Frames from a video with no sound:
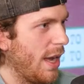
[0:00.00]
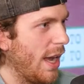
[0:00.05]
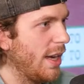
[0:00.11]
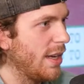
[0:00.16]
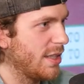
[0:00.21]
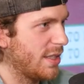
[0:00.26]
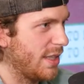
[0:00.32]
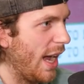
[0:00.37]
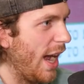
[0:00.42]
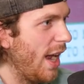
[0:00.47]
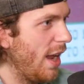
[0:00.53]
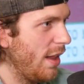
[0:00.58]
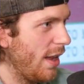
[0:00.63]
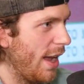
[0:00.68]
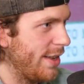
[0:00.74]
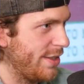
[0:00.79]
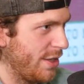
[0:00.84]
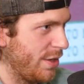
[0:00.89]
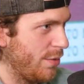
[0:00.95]
kind and, of
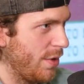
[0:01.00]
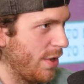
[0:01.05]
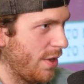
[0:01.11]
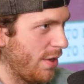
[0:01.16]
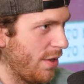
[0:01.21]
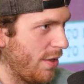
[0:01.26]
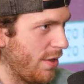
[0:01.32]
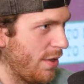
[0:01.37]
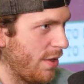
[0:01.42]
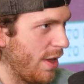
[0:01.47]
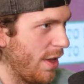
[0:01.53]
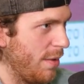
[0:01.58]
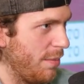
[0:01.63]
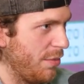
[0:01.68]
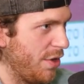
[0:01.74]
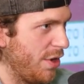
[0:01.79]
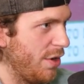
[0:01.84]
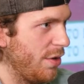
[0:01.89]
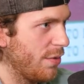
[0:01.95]
stylizing with
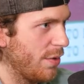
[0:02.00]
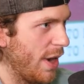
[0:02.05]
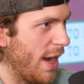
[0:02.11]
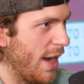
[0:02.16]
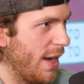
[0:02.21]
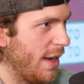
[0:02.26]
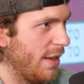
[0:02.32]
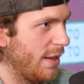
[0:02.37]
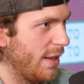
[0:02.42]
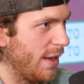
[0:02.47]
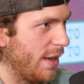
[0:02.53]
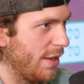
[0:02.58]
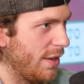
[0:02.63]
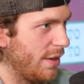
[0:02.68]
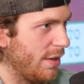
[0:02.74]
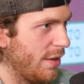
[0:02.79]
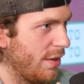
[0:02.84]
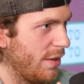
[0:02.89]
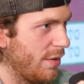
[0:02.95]
them too, right? Like
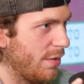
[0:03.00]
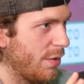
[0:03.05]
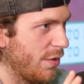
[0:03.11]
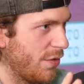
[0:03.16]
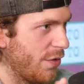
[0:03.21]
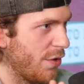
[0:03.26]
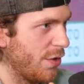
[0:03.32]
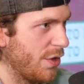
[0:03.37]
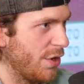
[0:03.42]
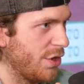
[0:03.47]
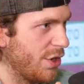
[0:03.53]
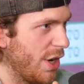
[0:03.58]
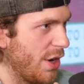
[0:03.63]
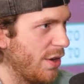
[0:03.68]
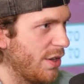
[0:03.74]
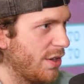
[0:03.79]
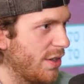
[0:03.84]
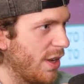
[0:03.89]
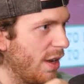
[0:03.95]
yes, for the
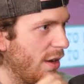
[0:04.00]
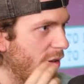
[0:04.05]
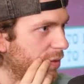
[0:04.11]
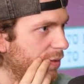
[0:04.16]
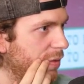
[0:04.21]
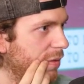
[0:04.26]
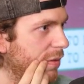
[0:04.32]
show itself.